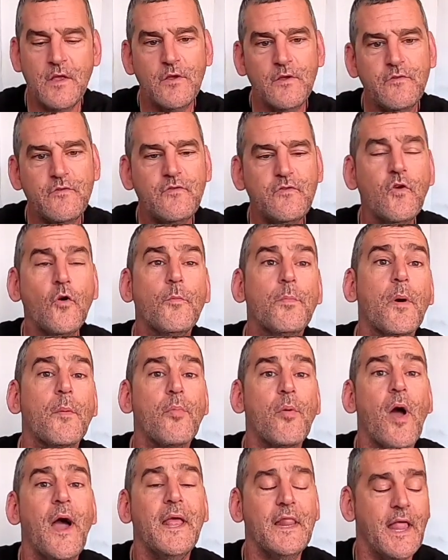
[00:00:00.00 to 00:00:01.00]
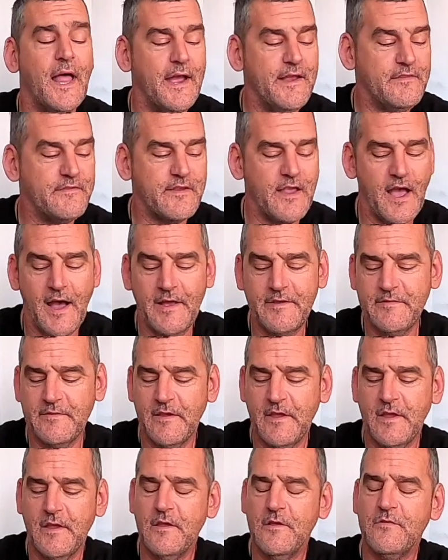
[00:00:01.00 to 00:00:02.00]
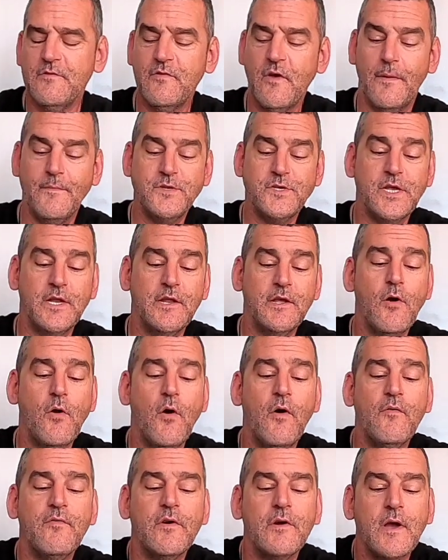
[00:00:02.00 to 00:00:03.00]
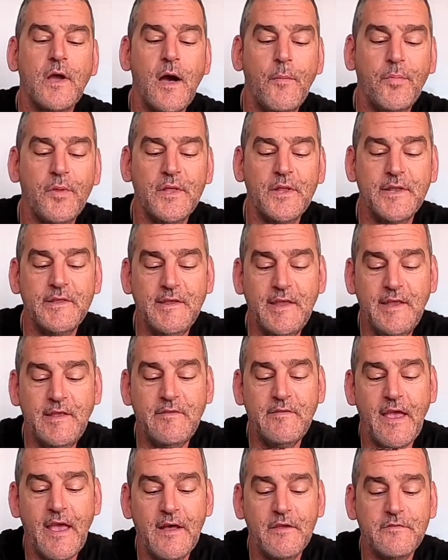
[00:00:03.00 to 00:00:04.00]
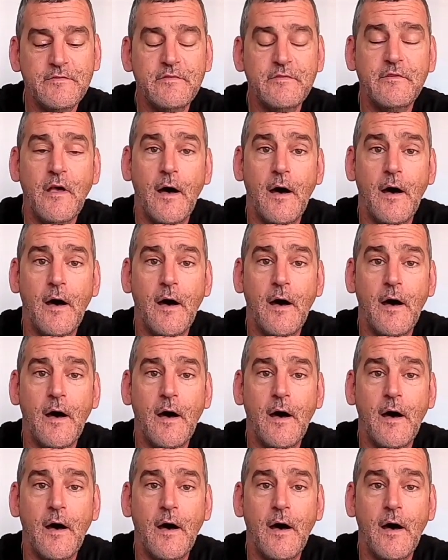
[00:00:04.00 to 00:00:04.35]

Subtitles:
Super bright lights, guys. So I'm just going to go over a couple of the details